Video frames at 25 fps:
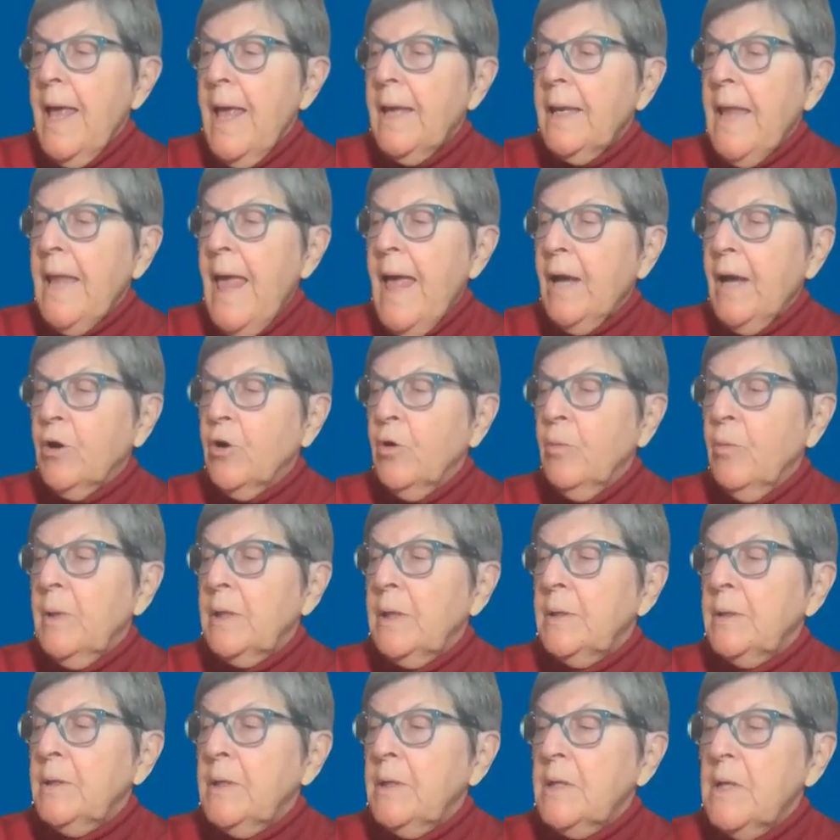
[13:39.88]
and
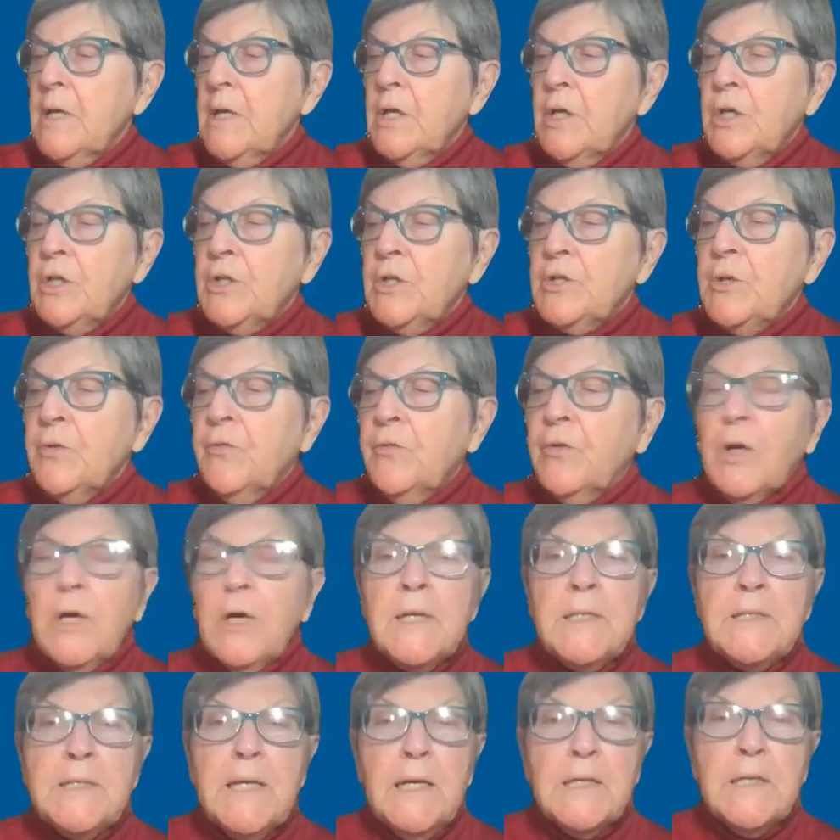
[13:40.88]
Ackerman to
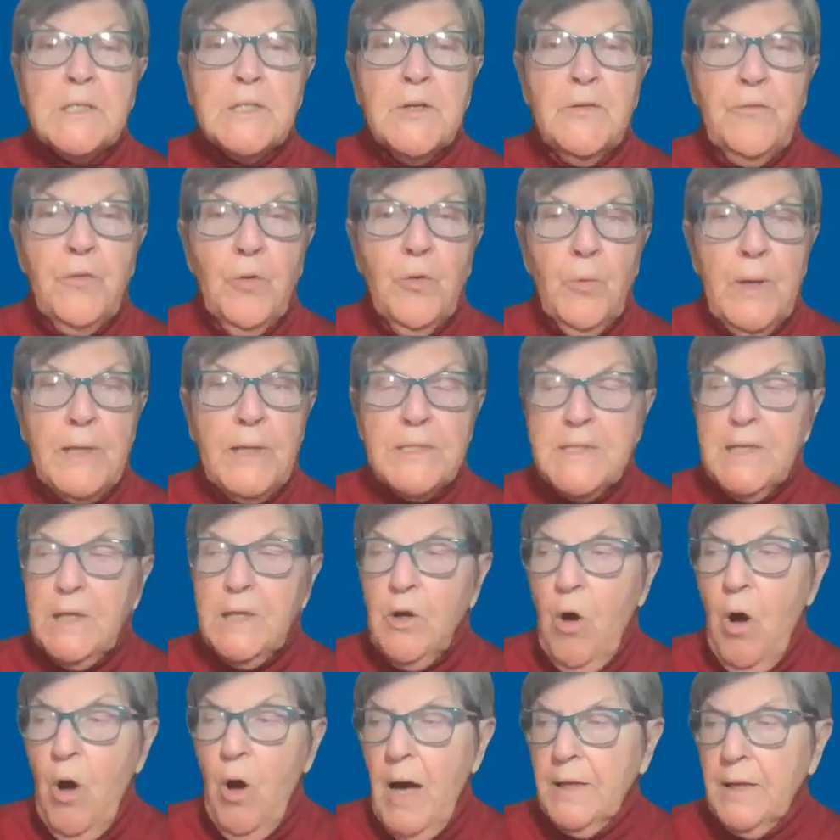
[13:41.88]
conduct a
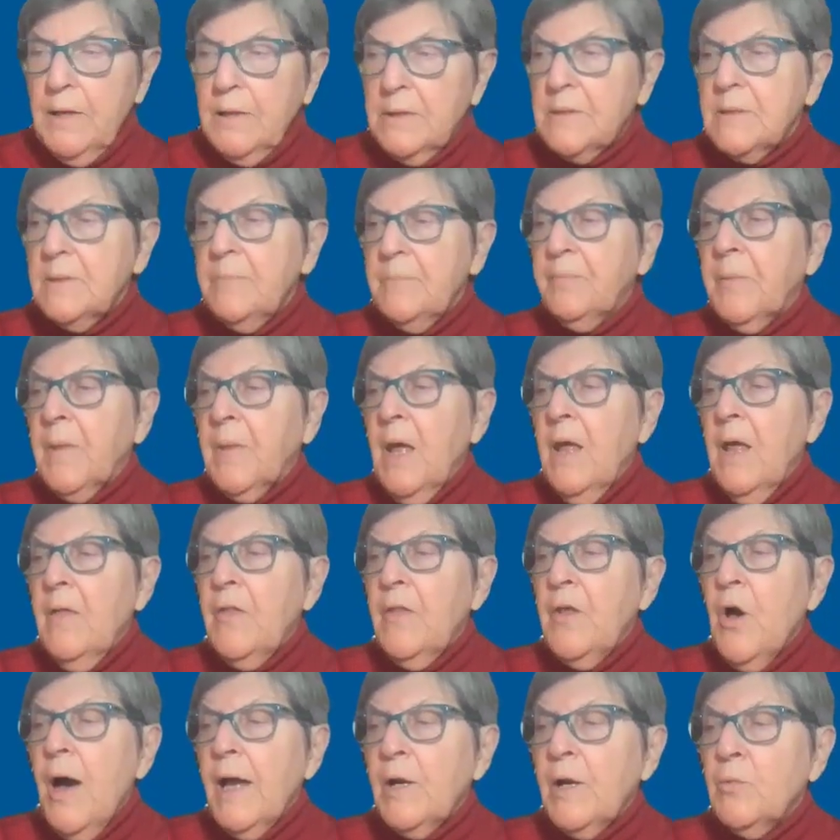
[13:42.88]
forensic audit.
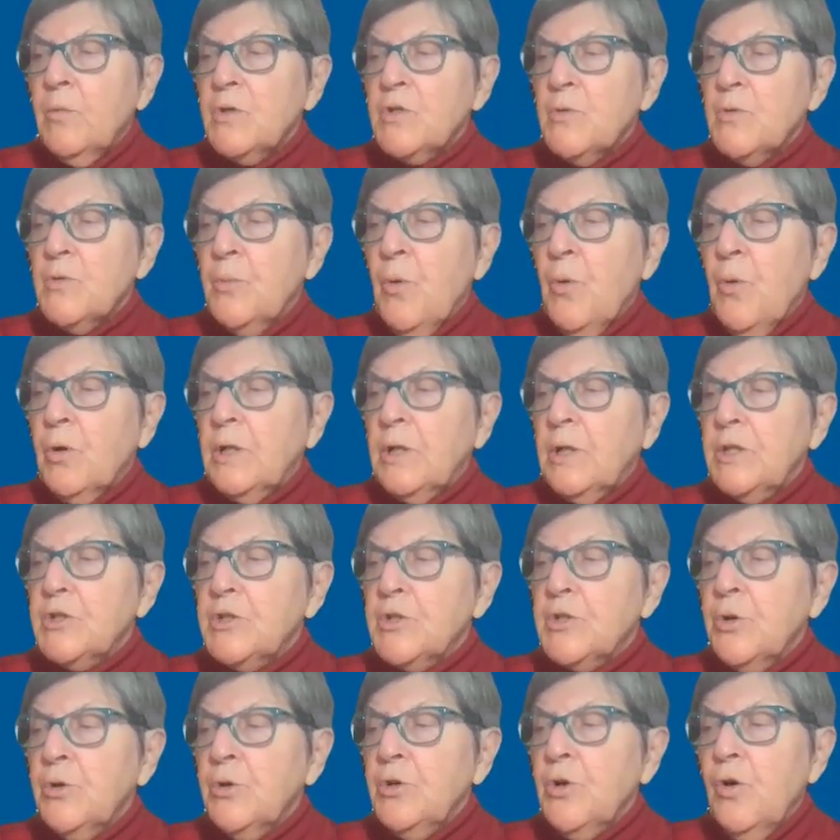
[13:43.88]
The audit was reportedly
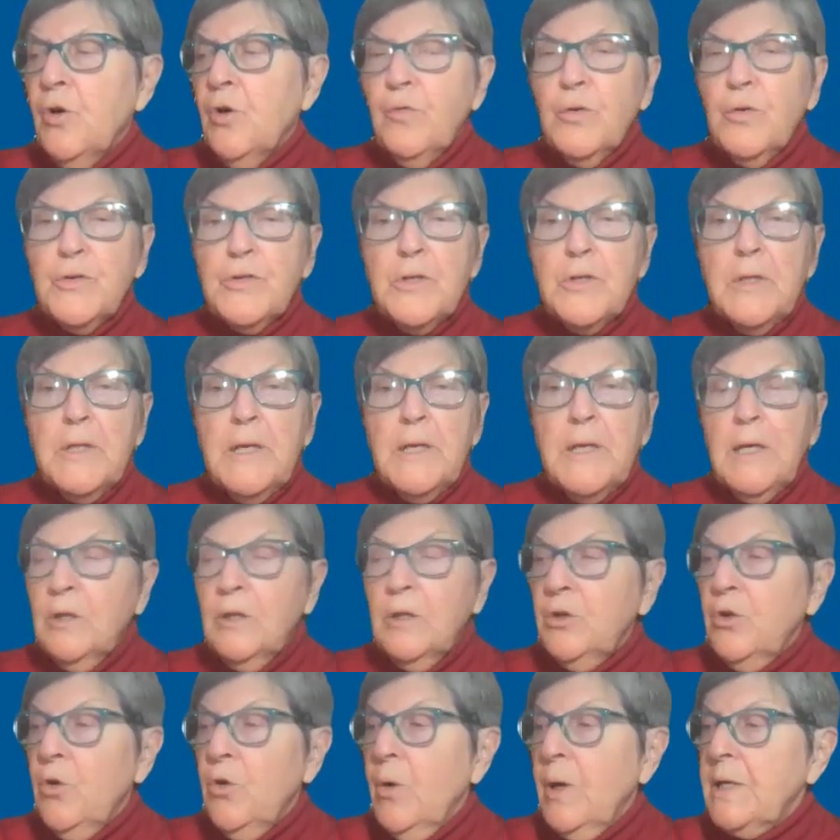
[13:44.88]
turned over to the
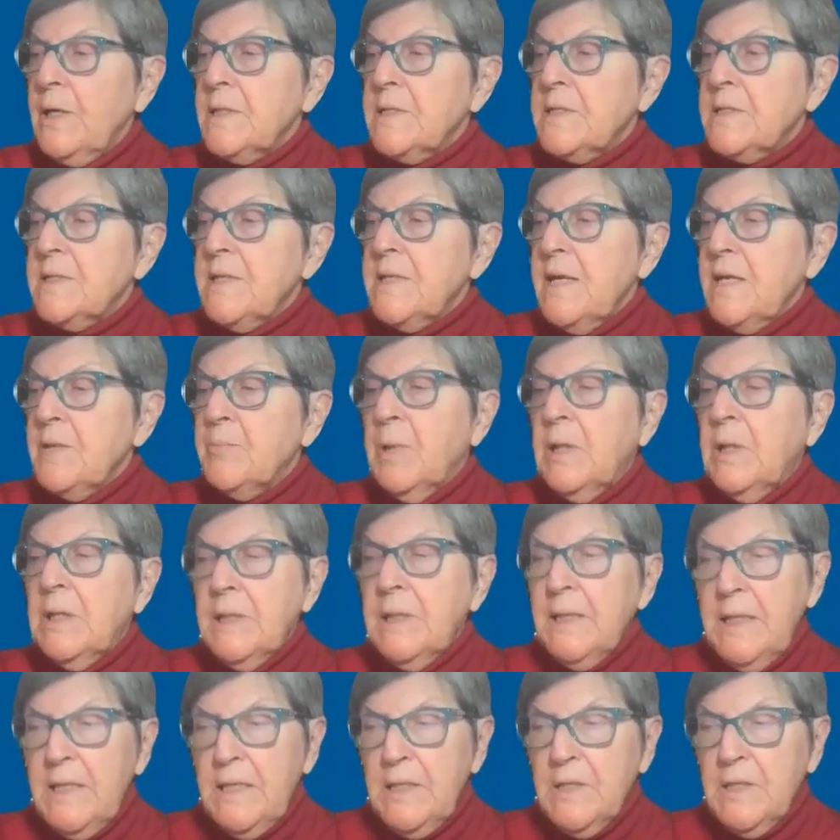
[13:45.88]
Illinois State
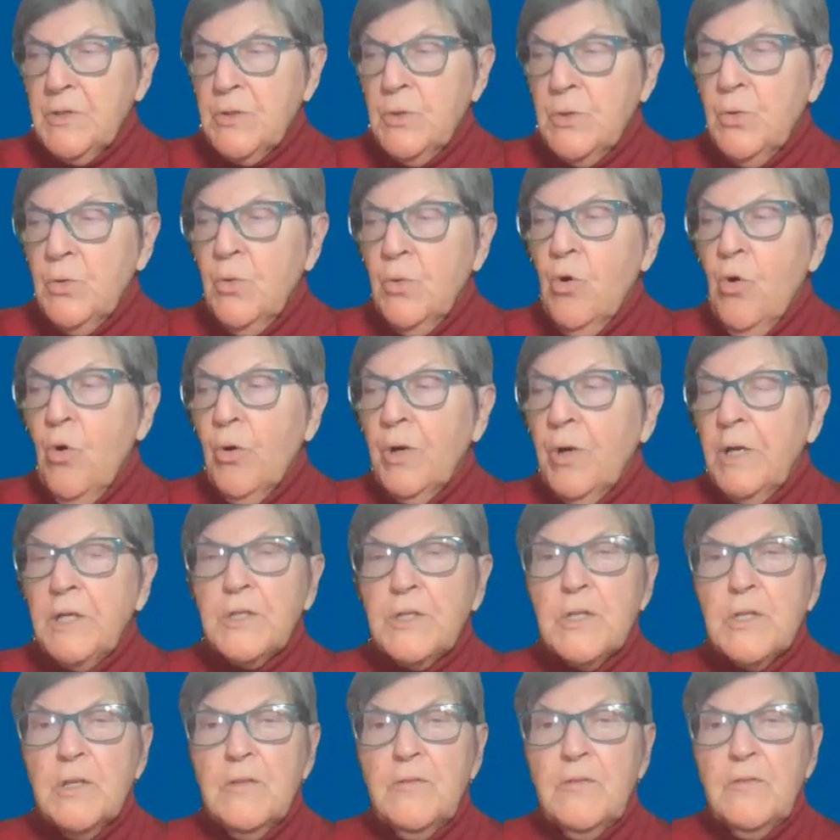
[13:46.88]
Police, who, according
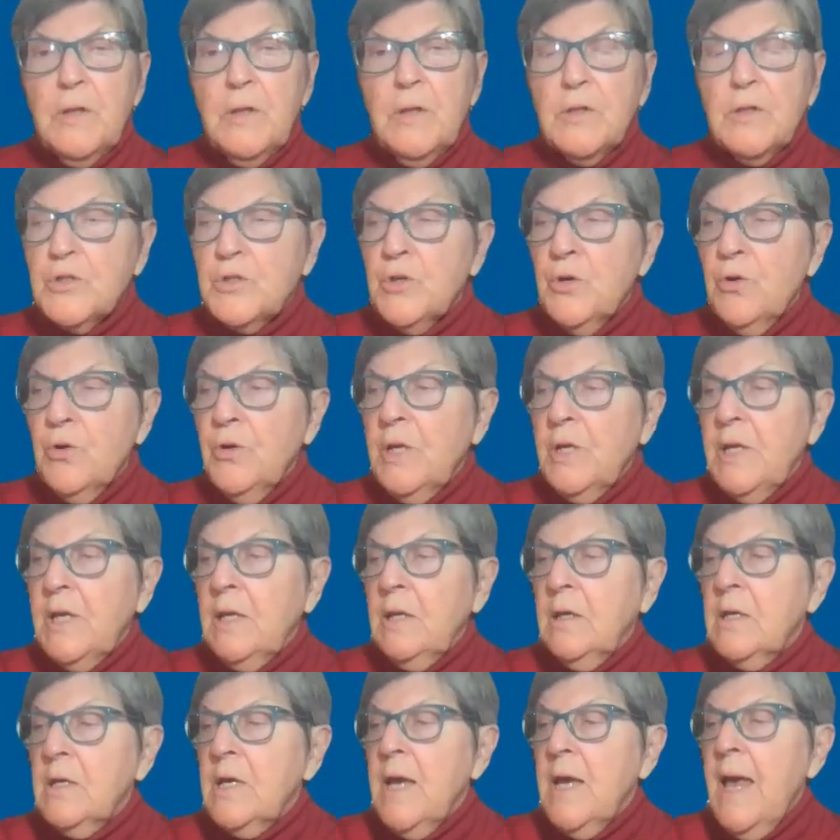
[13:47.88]
to the village
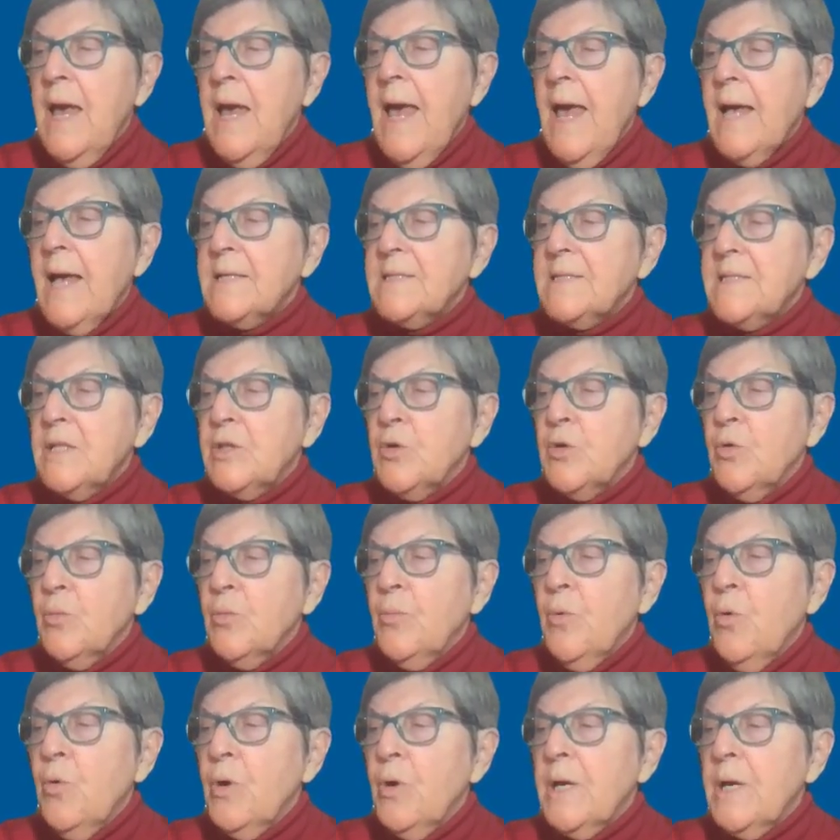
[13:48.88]
attorney, asked that the
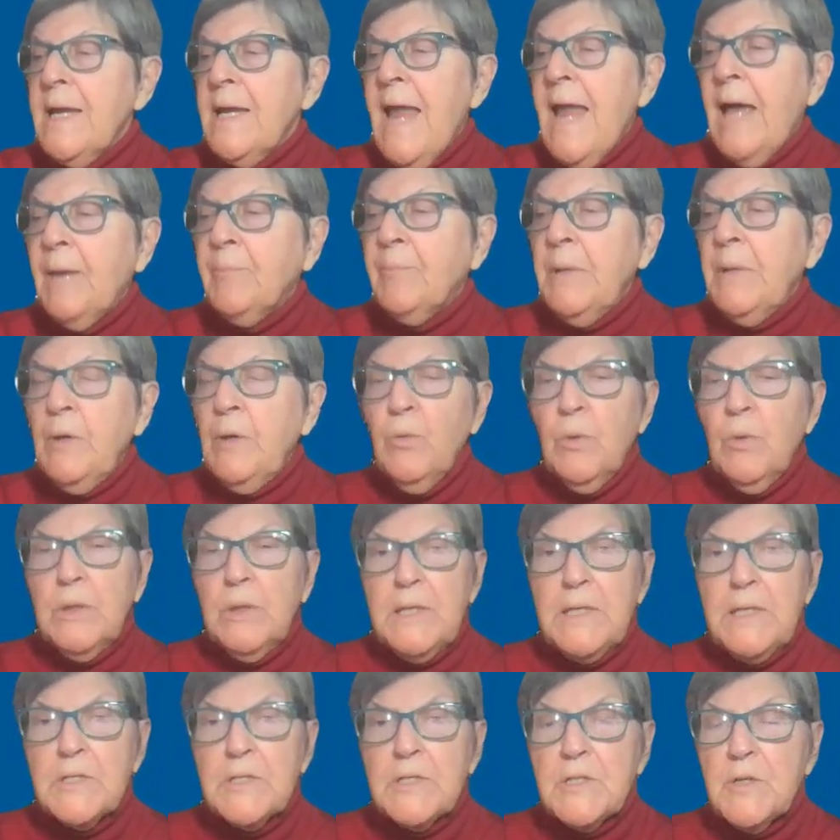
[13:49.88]
report not be
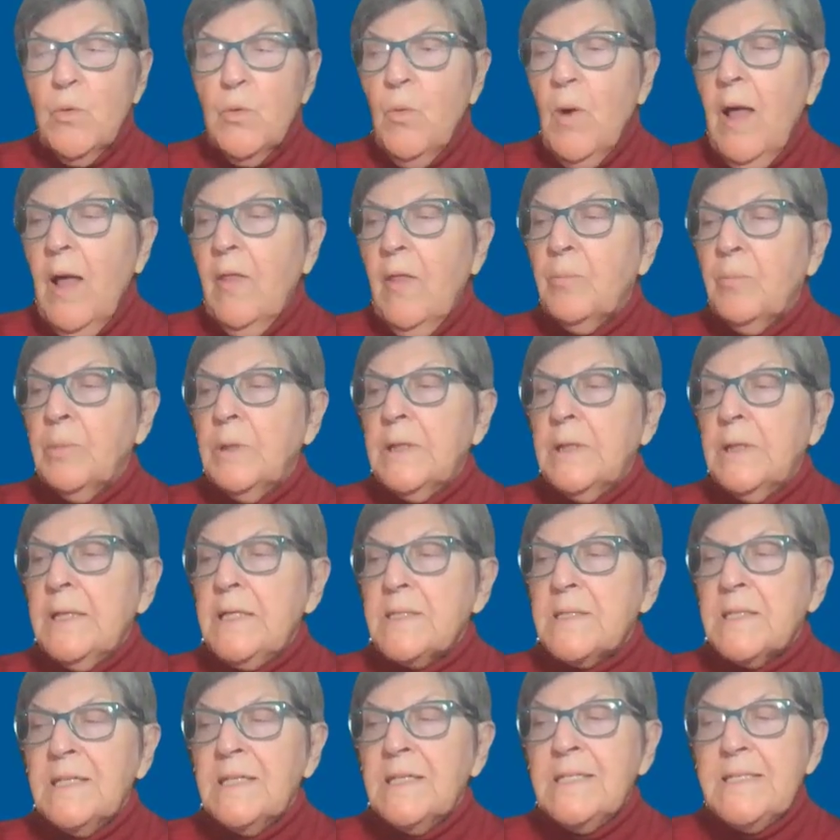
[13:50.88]
released while the
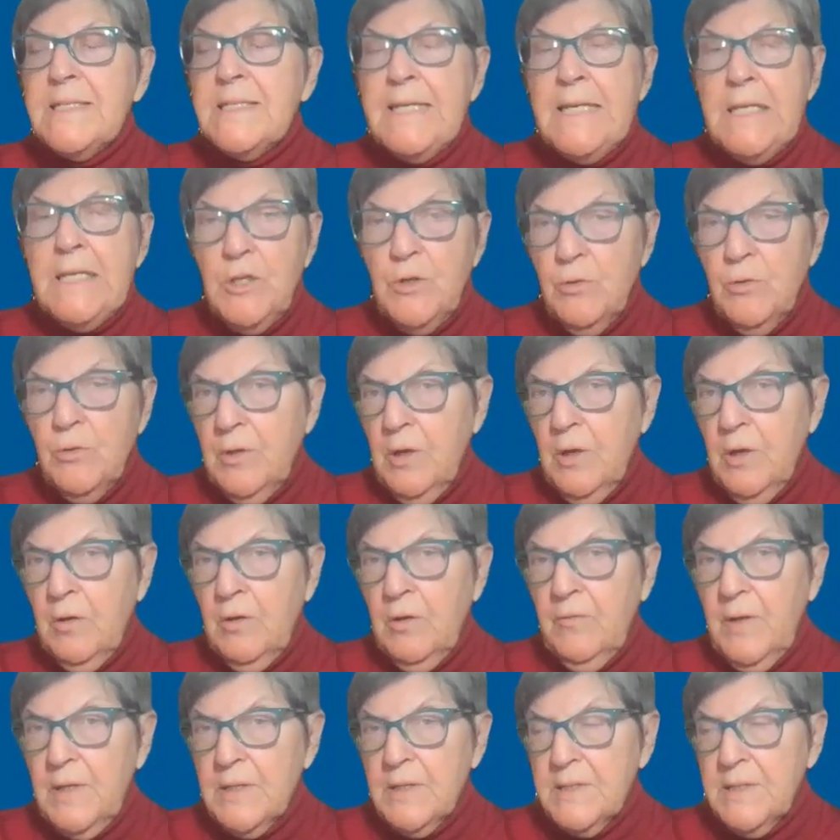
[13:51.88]
police continue their
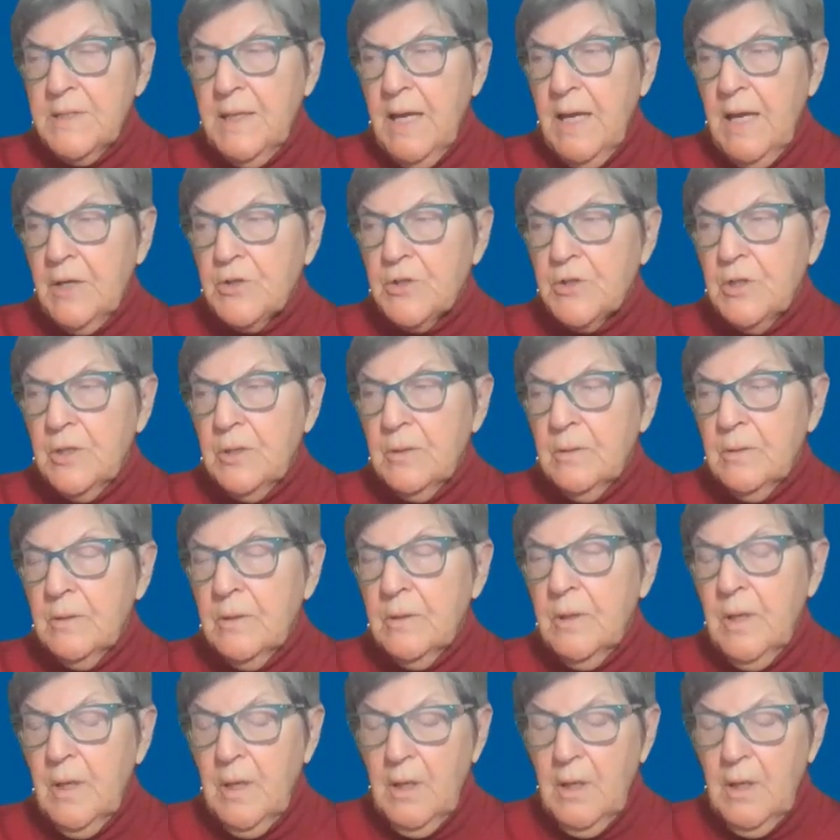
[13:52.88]
investigation.